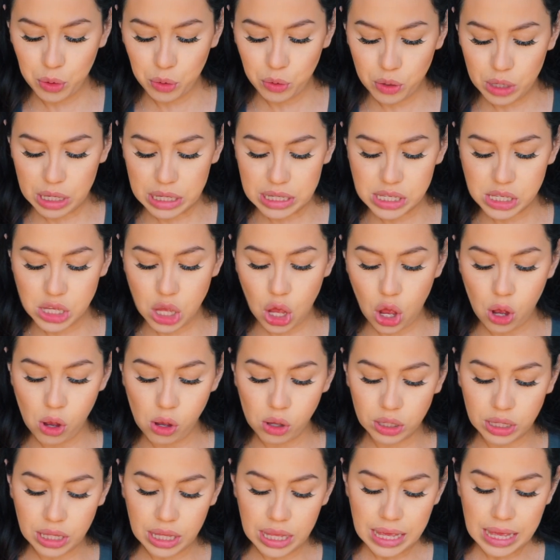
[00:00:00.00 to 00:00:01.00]
is
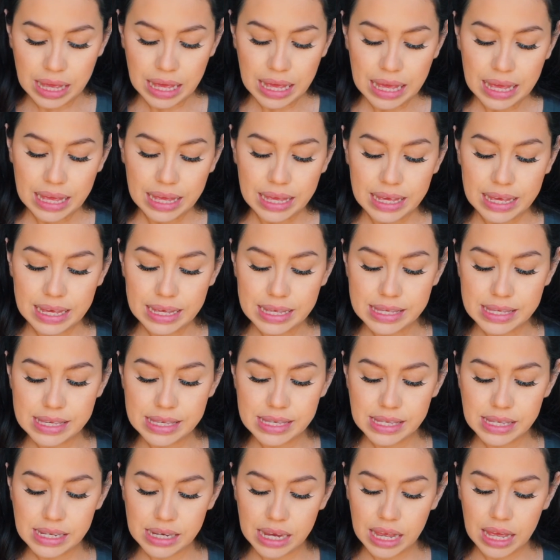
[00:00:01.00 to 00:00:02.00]
called
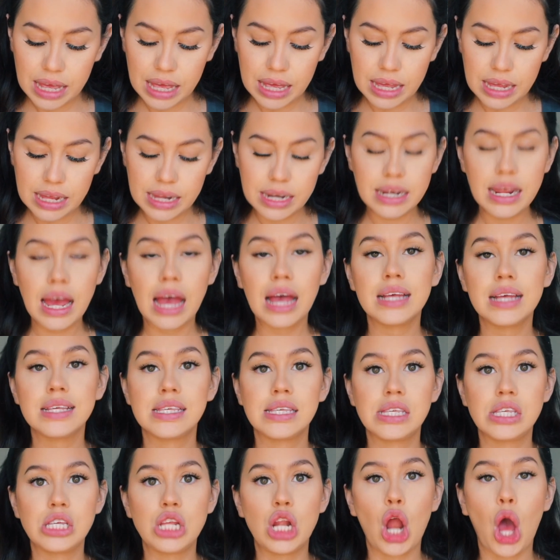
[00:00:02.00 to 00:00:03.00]
East End
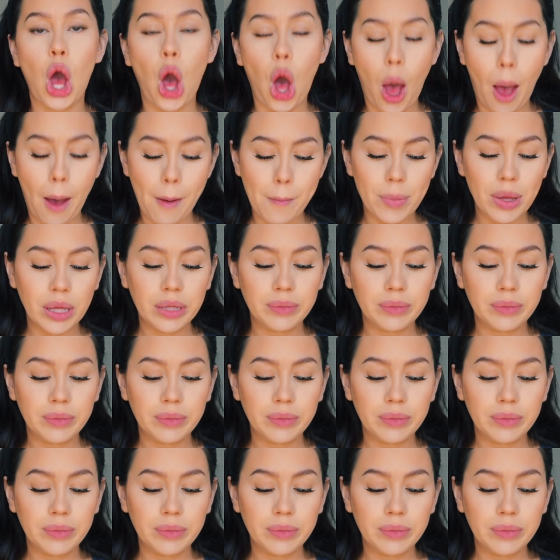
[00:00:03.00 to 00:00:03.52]
Snob.